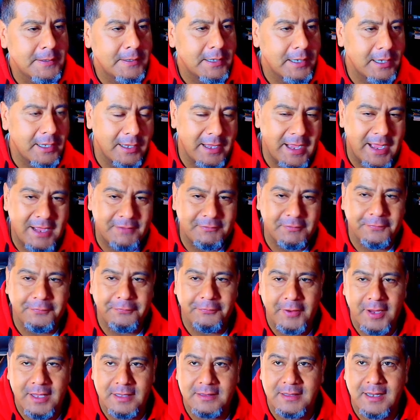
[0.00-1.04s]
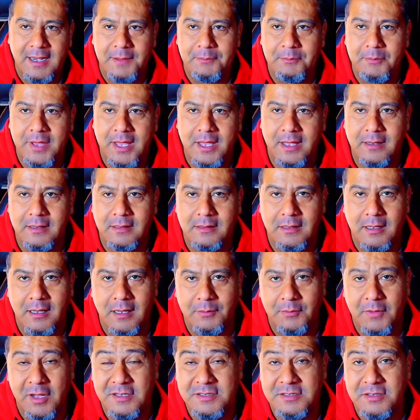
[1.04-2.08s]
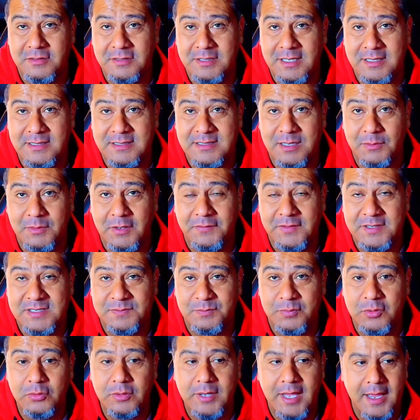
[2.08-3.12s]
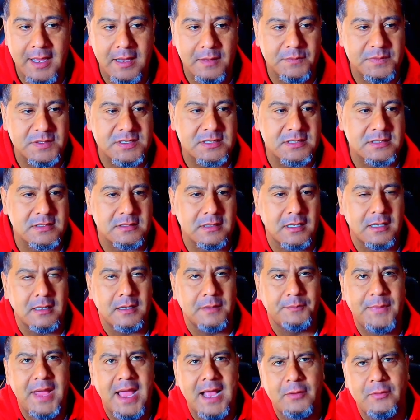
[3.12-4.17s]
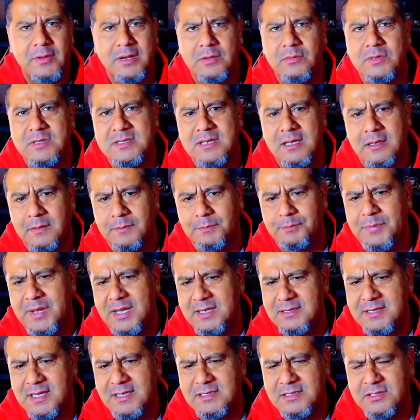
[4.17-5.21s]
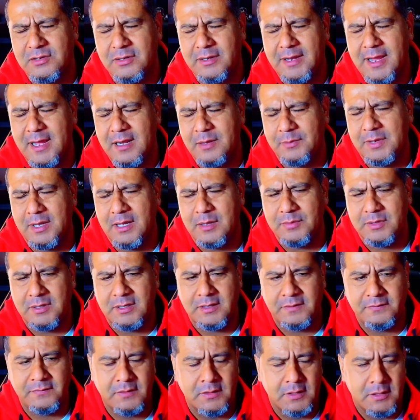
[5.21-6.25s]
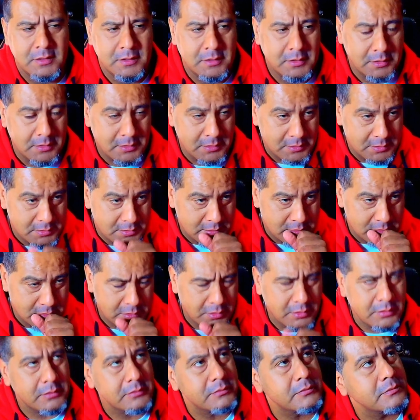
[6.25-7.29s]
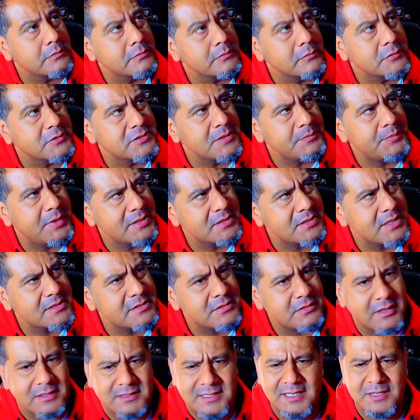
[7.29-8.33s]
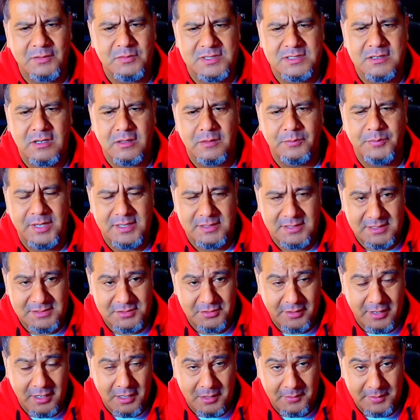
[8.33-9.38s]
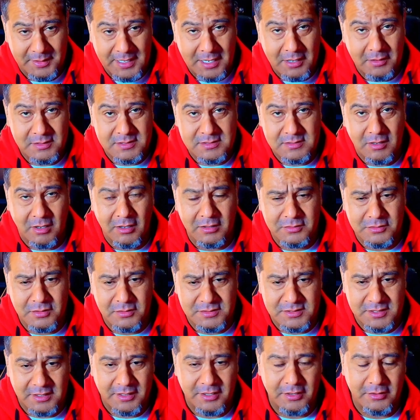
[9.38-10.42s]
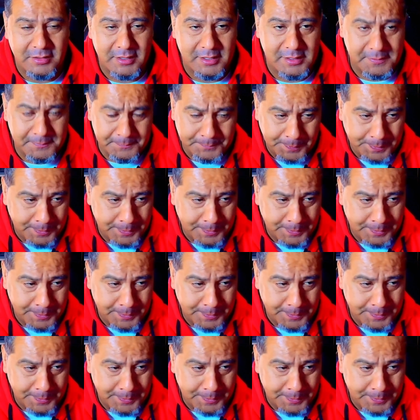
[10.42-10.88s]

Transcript: I have a friend that I met, also did some of his boot camps back when it was on Pentester Academy, I believe. Or was it Pentester? I think it was called Pentester Academy. Now it's Altered Security.